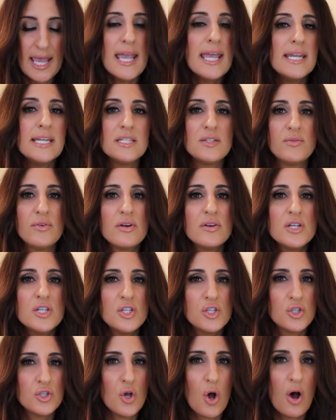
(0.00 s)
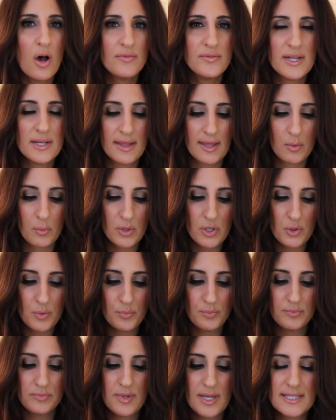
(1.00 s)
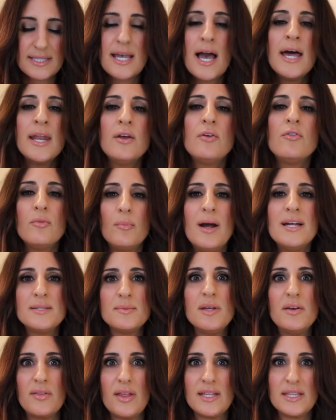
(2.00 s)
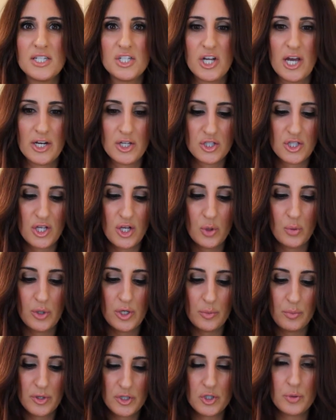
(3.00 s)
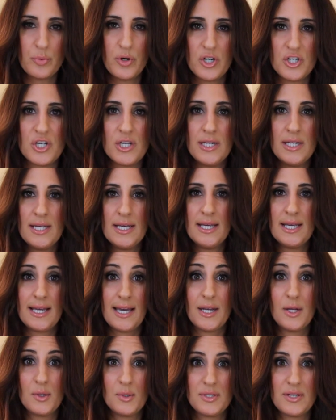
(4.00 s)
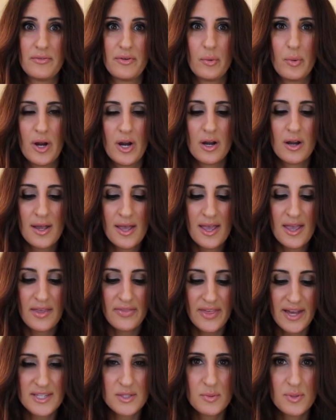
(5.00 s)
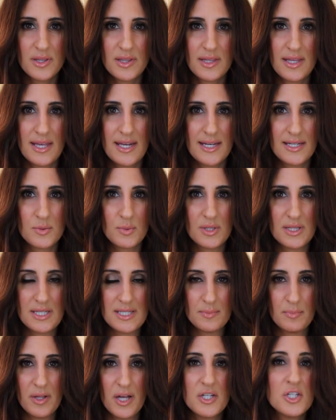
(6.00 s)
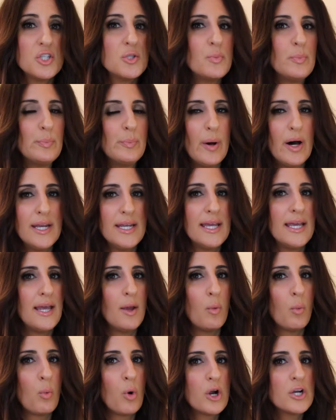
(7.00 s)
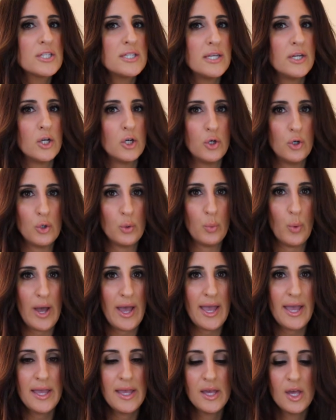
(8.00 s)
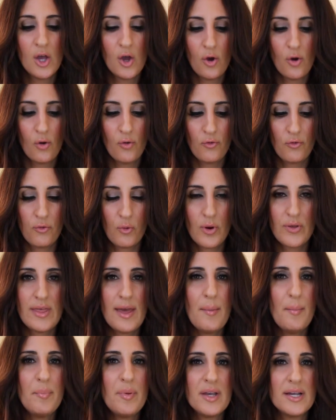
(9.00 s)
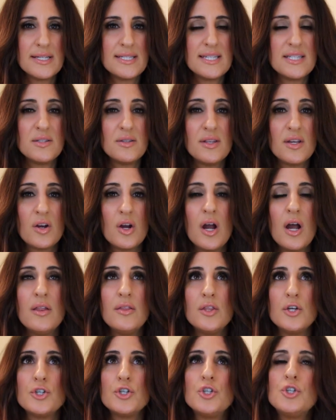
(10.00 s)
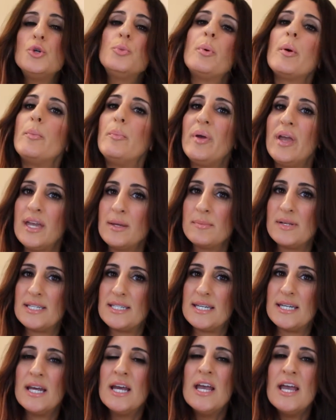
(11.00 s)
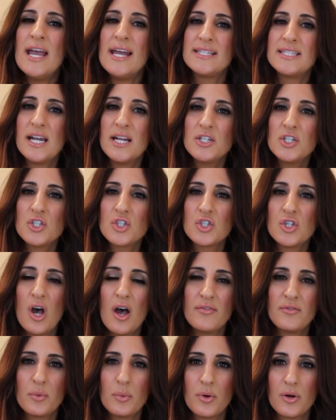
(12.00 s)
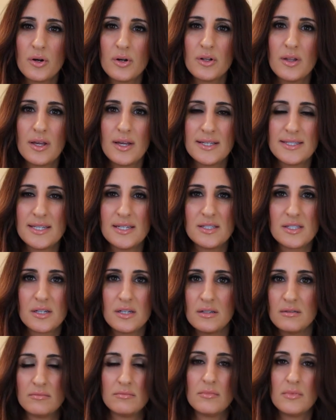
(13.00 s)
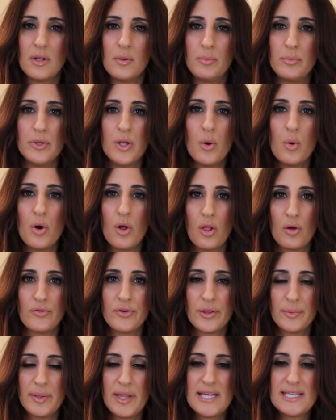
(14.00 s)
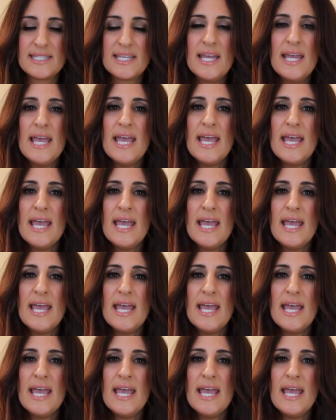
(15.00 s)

It is very soft and like when you, it's kind of, it reminds me of like the shadow. So you know when you put your brush in, kind of goes everywhere. That's what it is with these blushes, but it works in a good way for them because it's, they're, they're super pigmented. It's not just soft where, like I said, it's gonna blow all over the place.